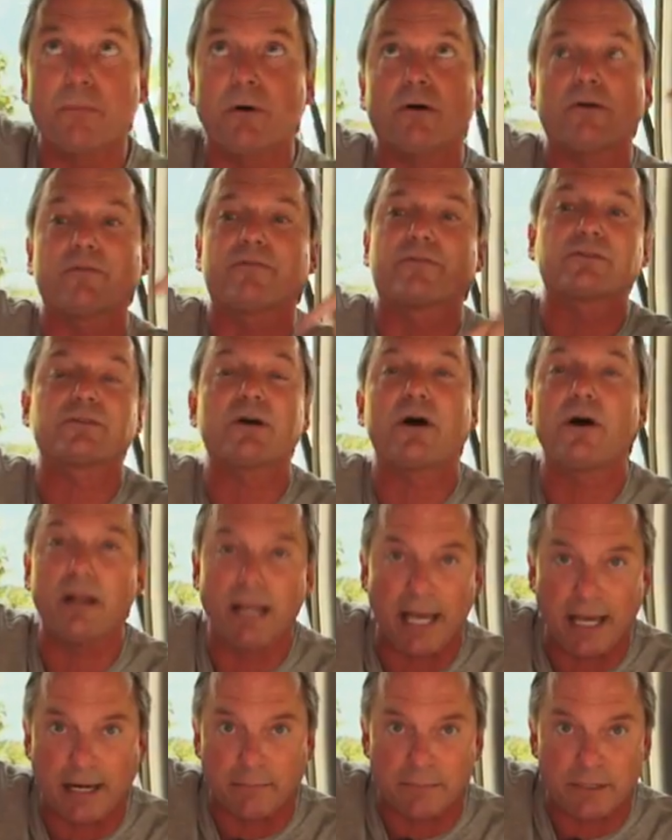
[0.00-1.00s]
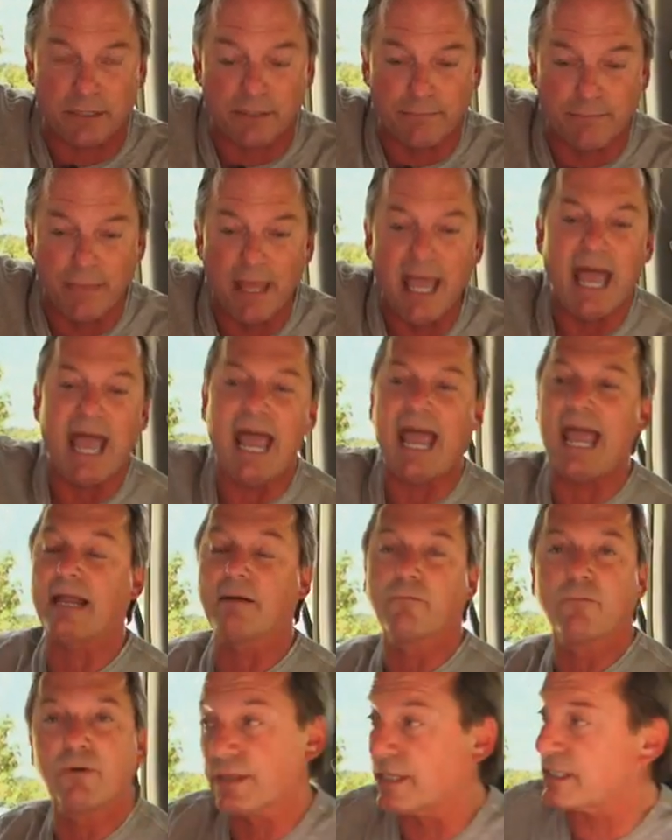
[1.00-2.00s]
mode for tall items.
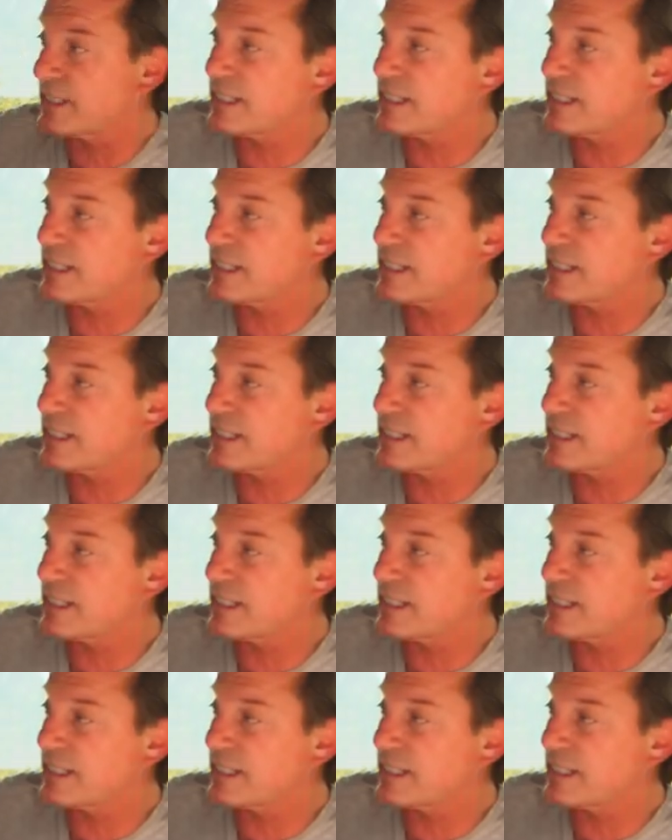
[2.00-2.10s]
And with the